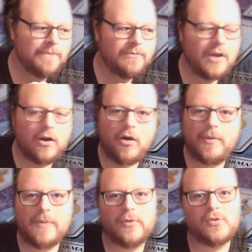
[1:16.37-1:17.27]
Not all
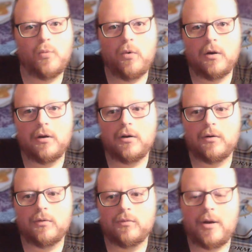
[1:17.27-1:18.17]
peoples
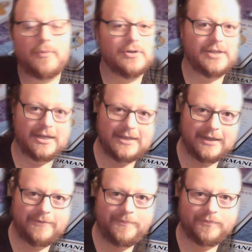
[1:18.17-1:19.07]
were
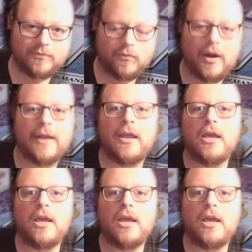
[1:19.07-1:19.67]
represented, right?